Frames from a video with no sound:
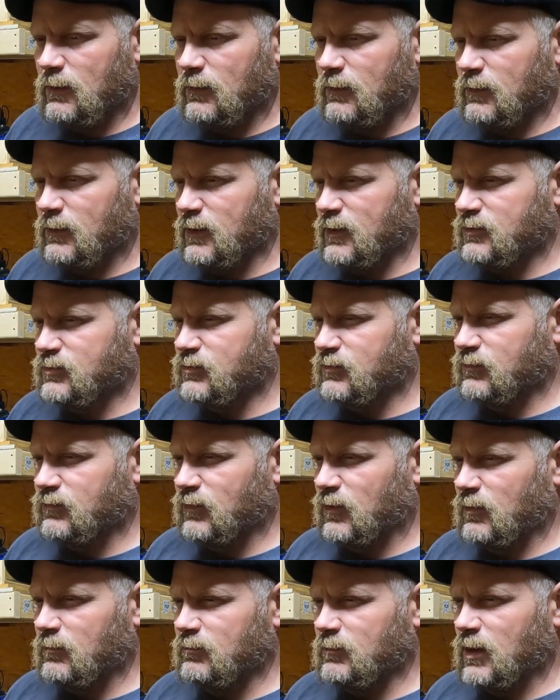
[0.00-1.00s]
That's
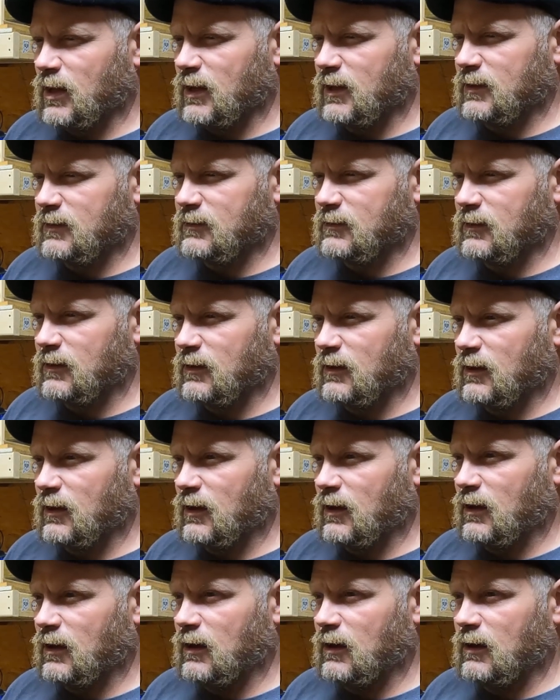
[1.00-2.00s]
from like
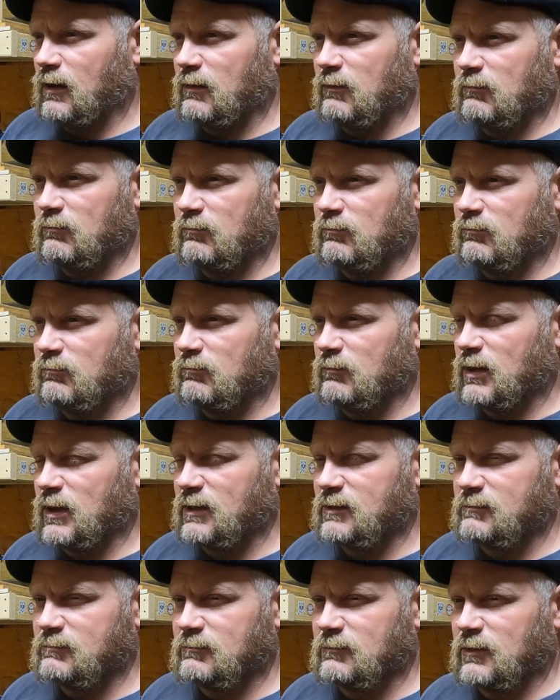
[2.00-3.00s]
the
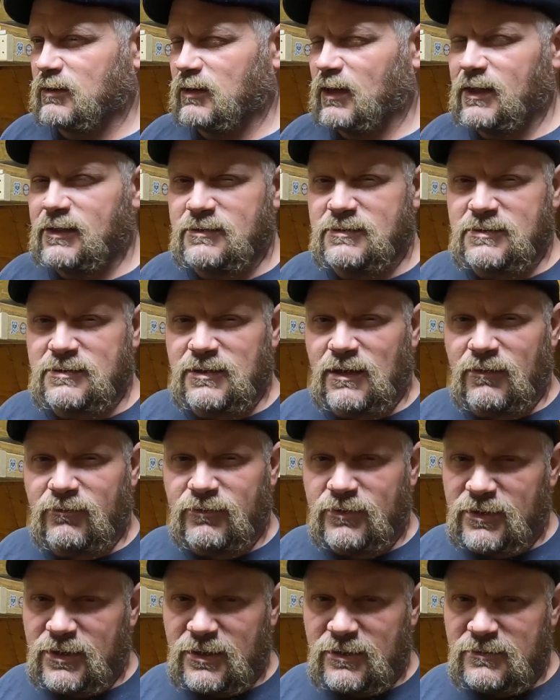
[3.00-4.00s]
late
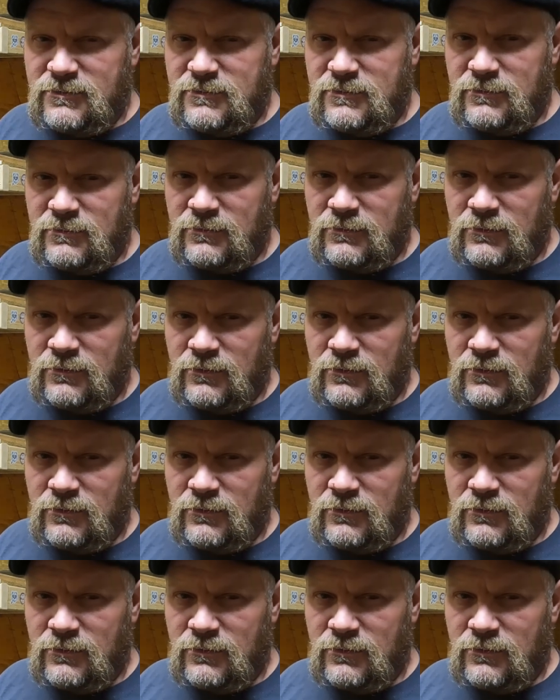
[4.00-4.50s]
70s,